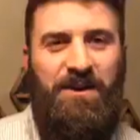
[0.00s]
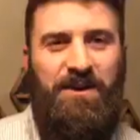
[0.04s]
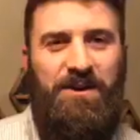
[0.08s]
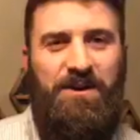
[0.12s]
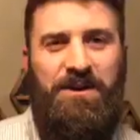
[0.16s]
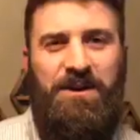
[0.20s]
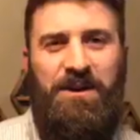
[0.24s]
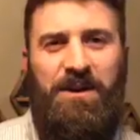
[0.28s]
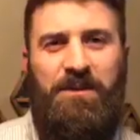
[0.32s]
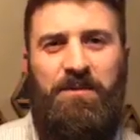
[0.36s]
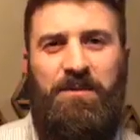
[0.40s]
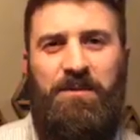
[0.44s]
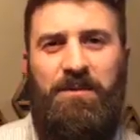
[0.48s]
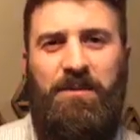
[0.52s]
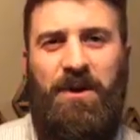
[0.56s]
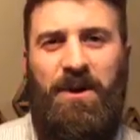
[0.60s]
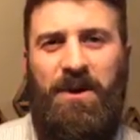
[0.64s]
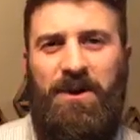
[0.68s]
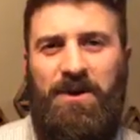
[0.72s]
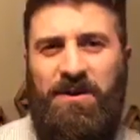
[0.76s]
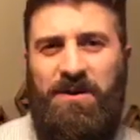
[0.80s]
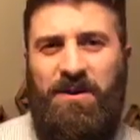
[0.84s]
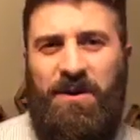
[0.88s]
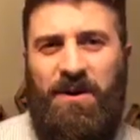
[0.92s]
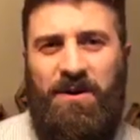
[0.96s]
Are
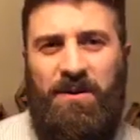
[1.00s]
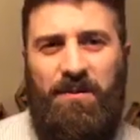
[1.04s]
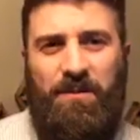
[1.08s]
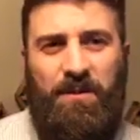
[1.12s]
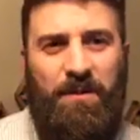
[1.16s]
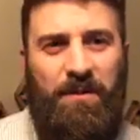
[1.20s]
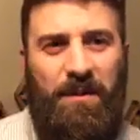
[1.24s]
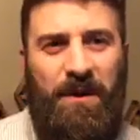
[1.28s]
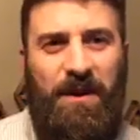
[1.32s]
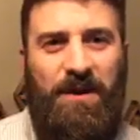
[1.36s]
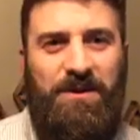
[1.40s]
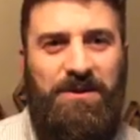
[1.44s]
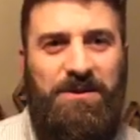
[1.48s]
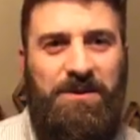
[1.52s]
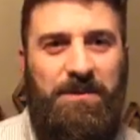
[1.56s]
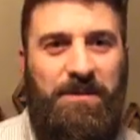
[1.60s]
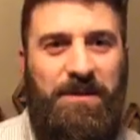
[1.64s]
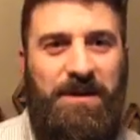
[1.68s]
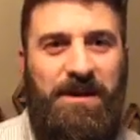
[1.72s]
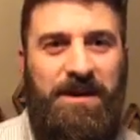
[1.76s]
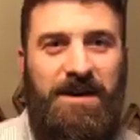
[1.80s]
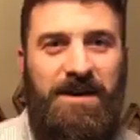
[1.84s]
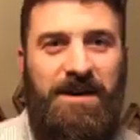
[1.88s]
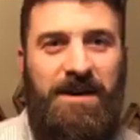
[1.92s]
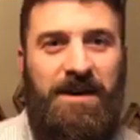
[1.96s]
you prepared to
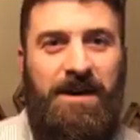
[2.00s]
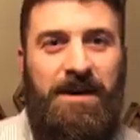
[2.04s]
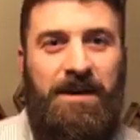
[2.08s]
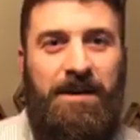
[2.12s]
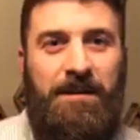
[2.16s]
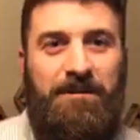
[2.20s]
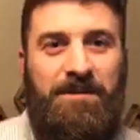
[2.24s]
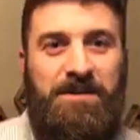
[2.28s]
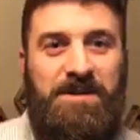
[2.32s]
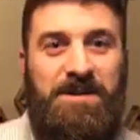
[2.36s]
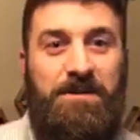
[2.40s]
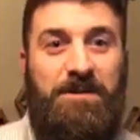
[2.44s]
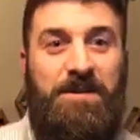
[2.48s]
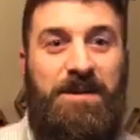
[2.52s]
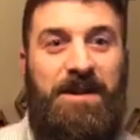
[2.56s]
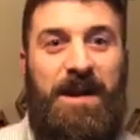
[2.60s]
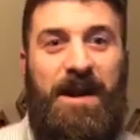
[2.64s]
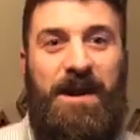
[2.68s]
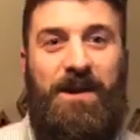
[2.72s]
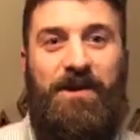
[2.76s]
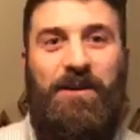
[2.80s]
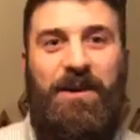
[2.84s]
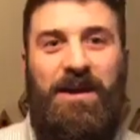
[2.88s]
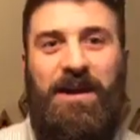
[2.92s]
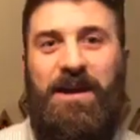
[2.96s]
be
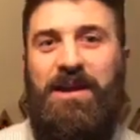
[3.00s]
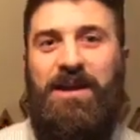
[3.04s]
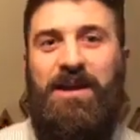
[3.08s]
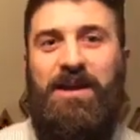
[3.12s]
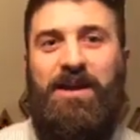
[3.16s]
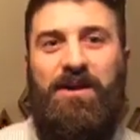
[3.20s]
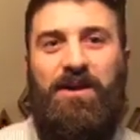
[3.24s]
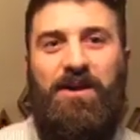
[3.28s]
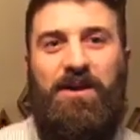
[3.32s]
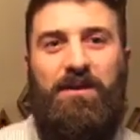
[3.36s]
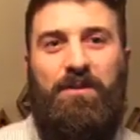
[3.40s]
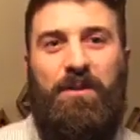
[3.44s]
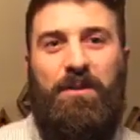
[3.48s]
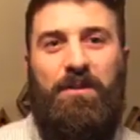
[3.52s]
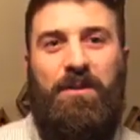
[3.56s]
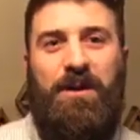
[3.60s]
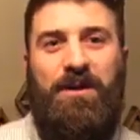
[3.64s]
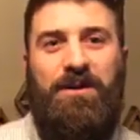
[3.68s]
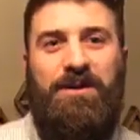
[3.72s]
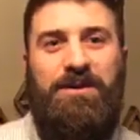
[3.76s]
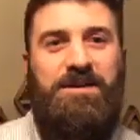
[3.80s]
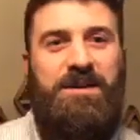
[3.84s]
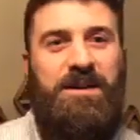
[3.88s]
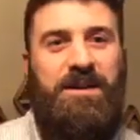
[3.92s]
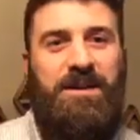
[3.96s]
out in it? Are you
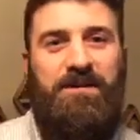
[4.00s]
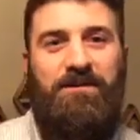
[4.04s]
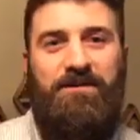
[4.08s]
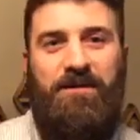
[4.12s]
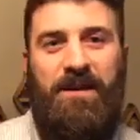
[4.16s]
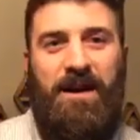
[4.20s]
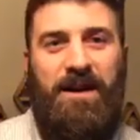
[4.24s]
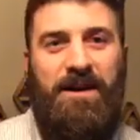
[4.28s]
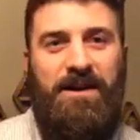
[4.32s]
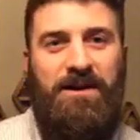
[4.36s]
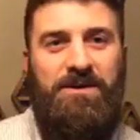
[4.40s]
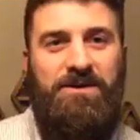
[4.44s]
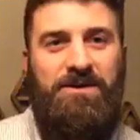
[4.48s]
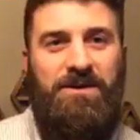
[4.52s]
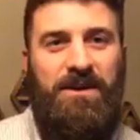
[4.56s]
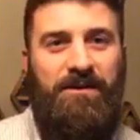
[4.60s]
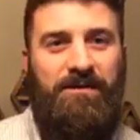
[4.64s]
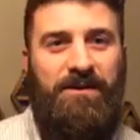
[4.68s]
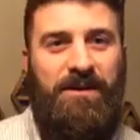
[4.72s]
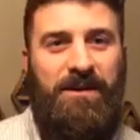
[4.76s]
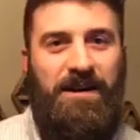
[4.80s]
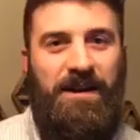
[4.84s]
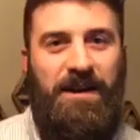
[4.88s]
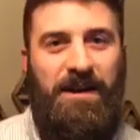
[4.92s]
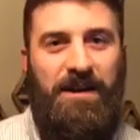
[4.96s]
prepared to take advantage
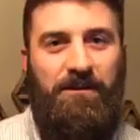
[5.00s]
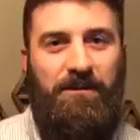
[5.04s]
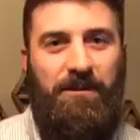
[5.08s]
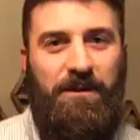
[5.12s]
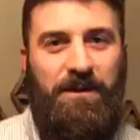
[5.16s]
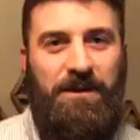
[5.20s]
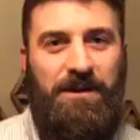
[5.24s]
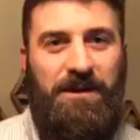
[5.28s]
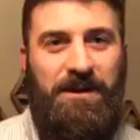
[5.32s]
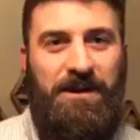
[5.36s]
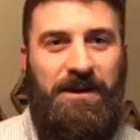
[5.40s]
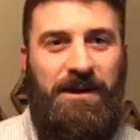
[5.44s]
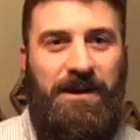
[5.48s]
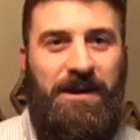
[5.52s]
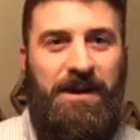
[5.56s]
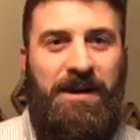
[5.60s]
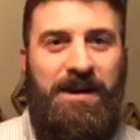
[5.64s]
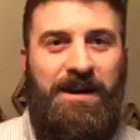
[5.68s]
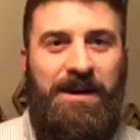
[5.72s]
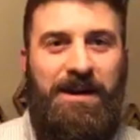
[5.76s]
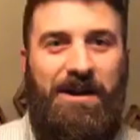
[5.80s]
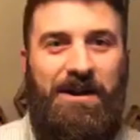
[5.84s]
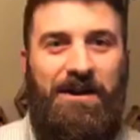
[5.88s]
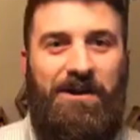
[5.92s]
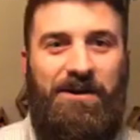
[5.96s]
of it and really
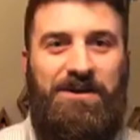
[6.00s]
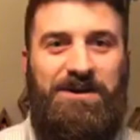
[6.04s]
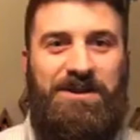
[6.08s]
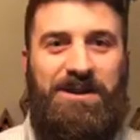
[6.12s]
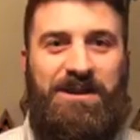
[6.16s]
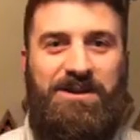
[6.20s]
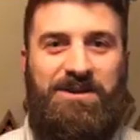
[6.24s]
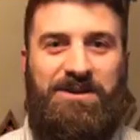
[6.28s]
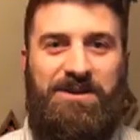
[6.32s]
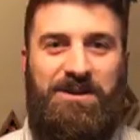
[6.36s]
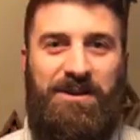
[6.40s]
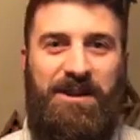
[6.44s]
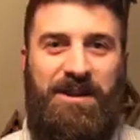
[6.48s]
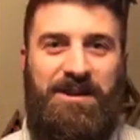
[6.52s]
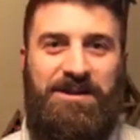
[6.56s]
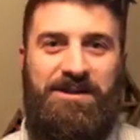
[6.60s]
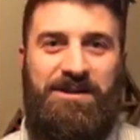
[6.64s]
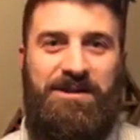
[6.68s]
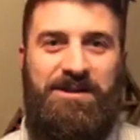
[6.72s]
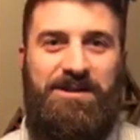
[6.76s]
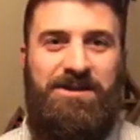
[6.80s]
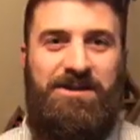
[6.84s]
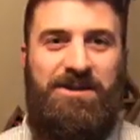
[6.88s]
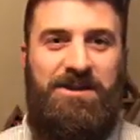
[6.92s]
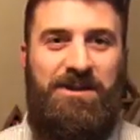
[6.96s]
teach the
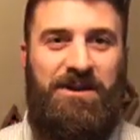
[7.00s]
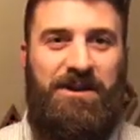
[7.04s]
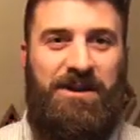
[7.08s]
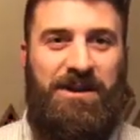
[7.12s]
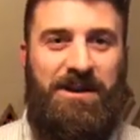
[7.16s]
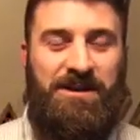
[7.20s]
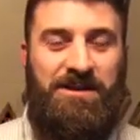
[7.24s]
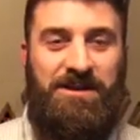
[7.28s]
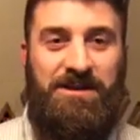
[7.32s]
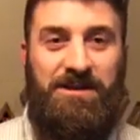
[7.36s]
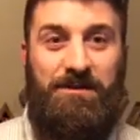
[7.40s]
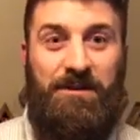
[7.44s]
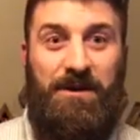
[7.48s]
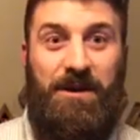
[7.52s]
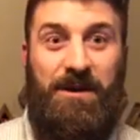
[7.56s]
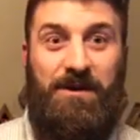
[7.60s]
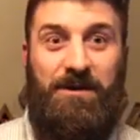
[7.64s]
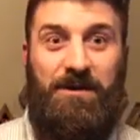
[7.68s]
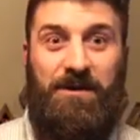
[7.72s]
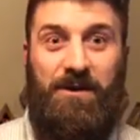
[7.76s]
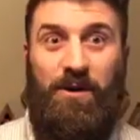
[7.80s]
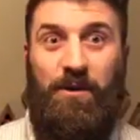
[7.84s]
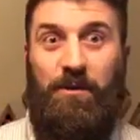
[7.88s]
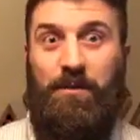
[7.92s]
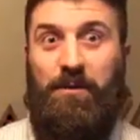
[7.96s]
lessons to your kids about
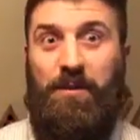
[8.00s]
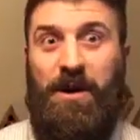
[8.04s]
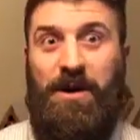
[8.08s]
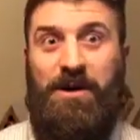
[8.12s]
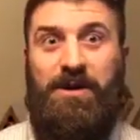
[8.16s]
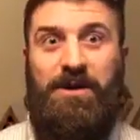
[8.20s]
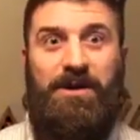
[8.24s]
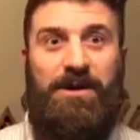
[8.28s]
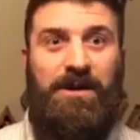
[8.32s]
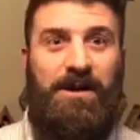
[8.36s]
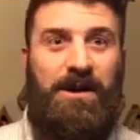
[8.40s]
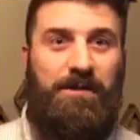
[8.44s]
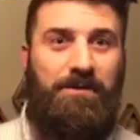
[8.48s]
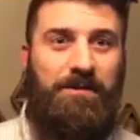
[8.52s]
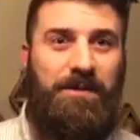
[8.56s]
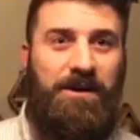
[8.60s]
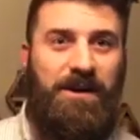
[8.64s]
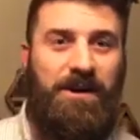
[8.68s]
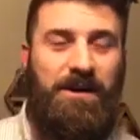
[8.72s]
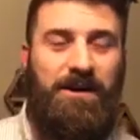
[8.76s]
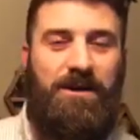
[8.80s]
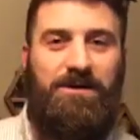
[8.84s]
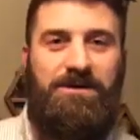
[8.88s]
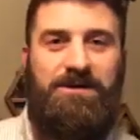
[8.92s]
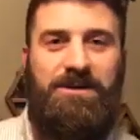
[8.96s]
bundling up,
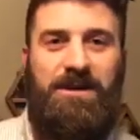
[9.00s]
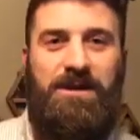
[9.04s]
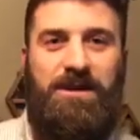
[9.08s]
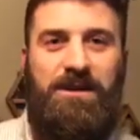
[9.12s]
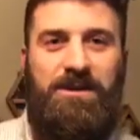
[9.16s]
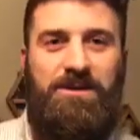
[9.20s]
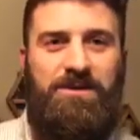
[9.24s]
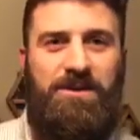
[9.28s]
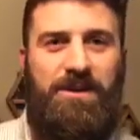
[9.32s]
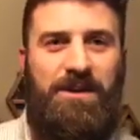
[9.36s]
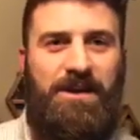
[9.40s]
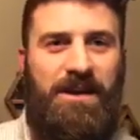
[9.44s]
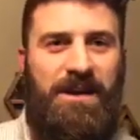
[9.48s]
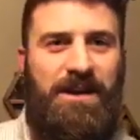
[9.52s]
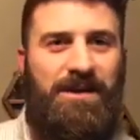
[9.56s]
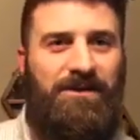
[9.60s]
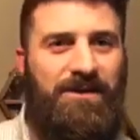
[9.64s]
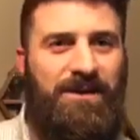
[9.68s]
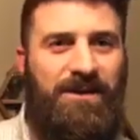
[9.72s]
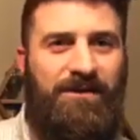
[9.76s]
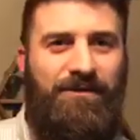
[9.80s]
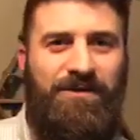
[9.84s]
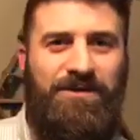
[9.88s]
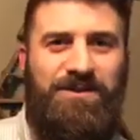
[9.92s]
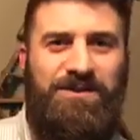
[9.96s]
getting outside and enjoying it,
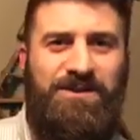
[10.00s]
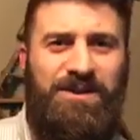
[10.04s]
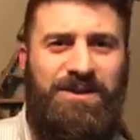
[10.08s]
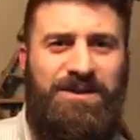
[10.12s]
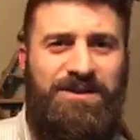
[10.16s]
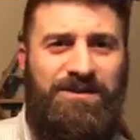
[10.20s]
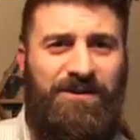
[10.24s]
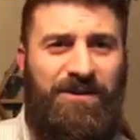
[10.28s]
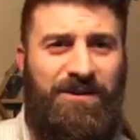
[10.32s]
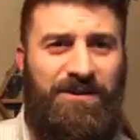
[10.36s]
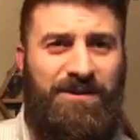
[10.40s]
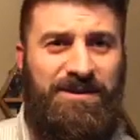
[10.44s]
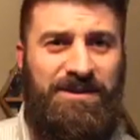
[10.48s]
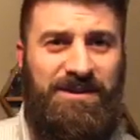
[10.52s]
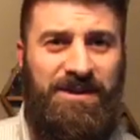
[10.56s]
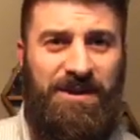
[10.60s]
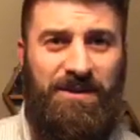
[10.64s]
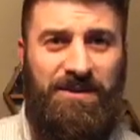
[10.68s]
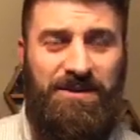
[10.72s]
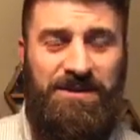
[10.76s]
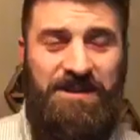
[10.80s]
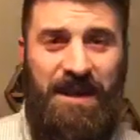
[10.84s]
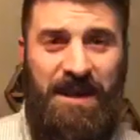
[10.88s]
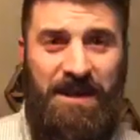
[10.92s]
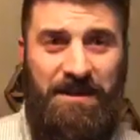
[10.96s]
even if it's just for
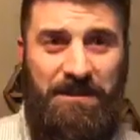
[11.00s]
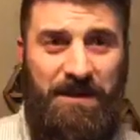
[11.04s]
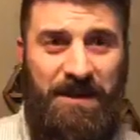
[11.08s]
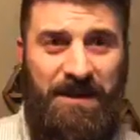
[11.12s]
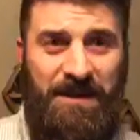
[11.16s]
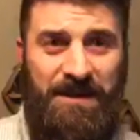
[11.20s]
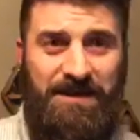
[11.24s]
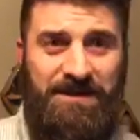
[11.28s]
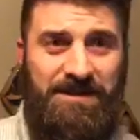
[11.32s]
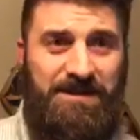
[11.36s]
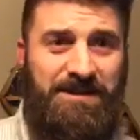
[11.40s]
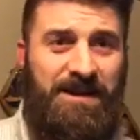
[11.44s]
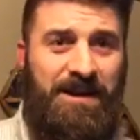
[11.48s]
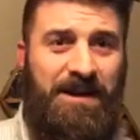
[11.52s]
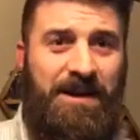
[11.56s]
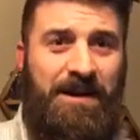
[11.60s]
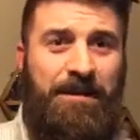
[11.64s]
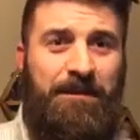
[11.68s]
10 minutes.